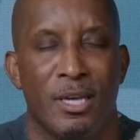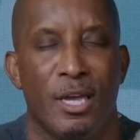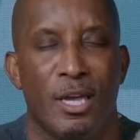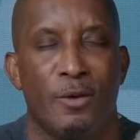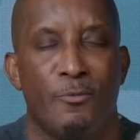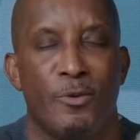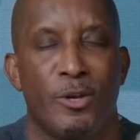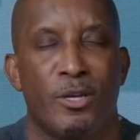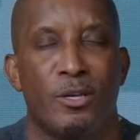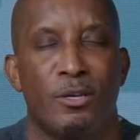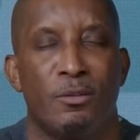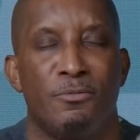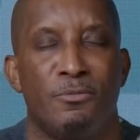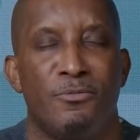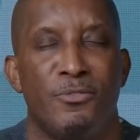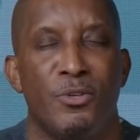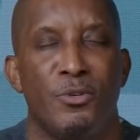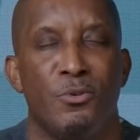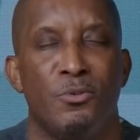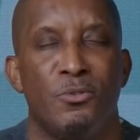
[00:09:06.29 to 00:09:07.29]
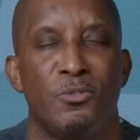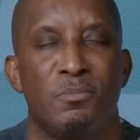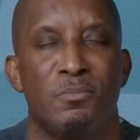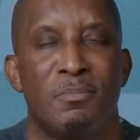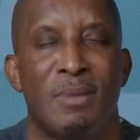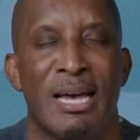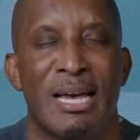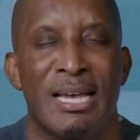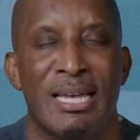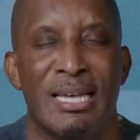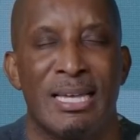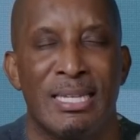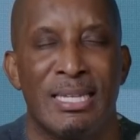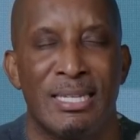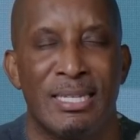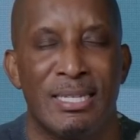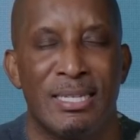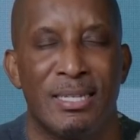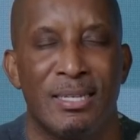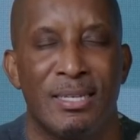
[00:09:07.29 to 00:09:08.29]
Every confused
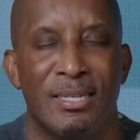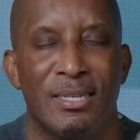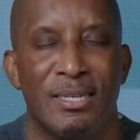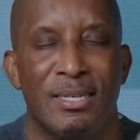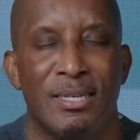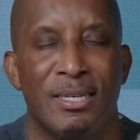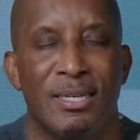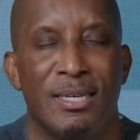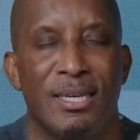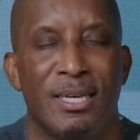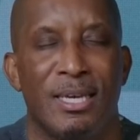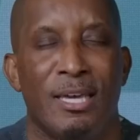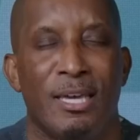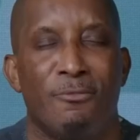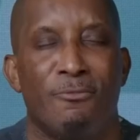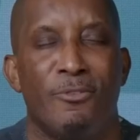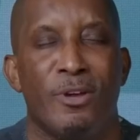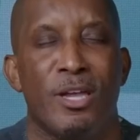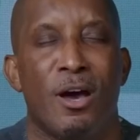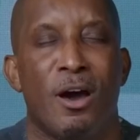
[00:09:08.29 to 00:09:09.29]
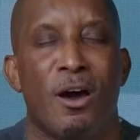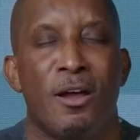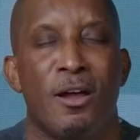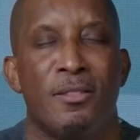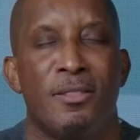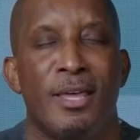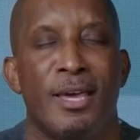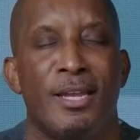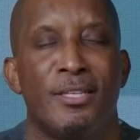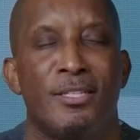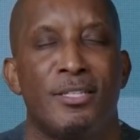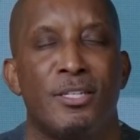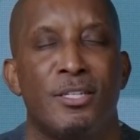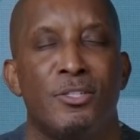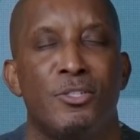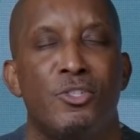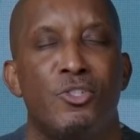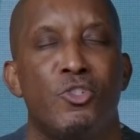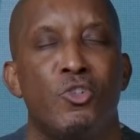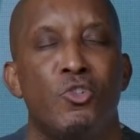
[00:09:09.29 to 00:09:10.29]
mind, every heart that is
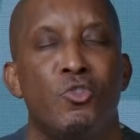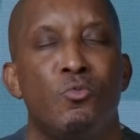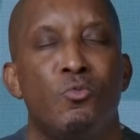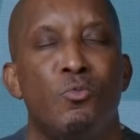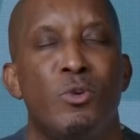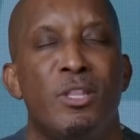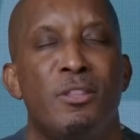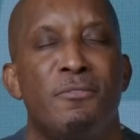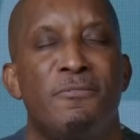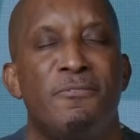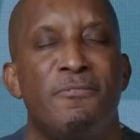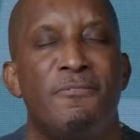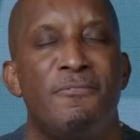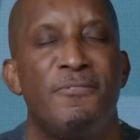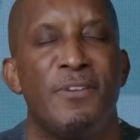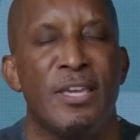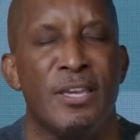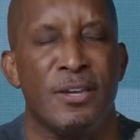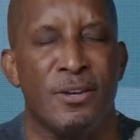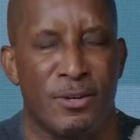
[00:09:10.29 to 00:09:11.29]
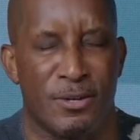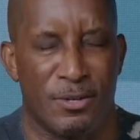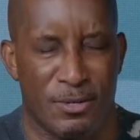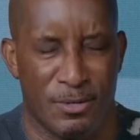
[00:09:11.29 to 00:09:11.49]
consumed with fear.